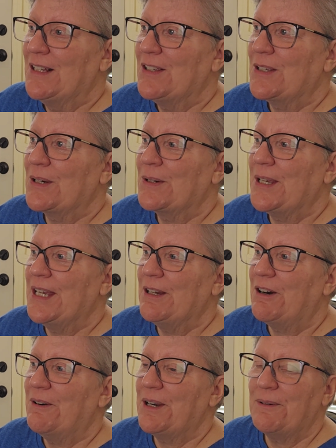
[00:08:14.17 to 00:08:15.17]
So he
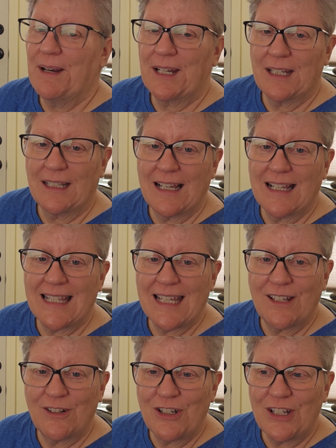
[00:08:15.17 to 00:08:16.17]
already recognized the
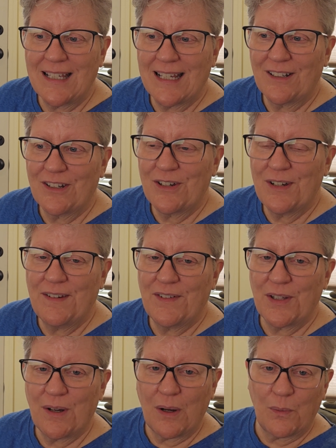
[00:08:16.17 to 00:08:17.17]
energy signature,
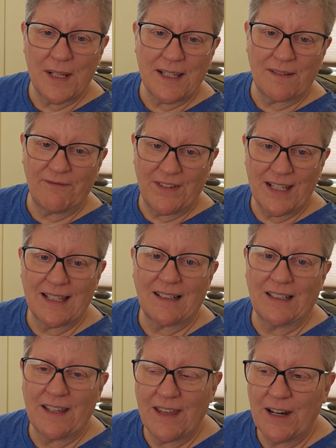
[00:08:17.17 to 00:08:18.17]
even though I wasn't
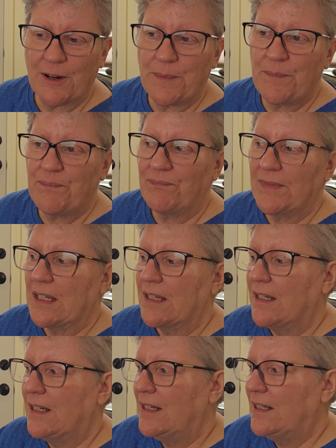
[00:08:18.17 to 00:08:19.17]
physically there.
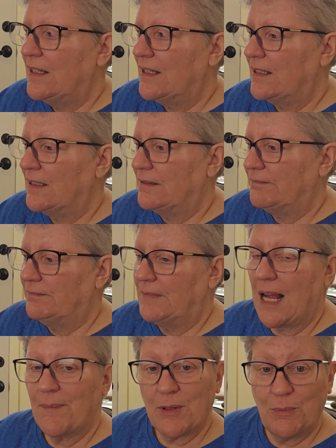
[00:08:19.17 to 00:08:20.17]

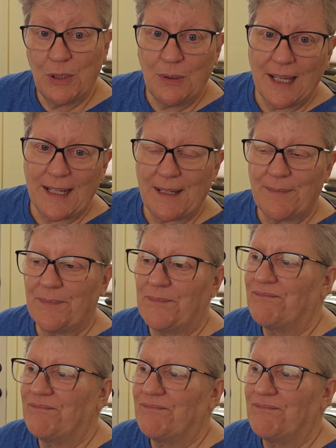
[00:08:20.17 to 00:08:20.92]
I'm the Blue Lady.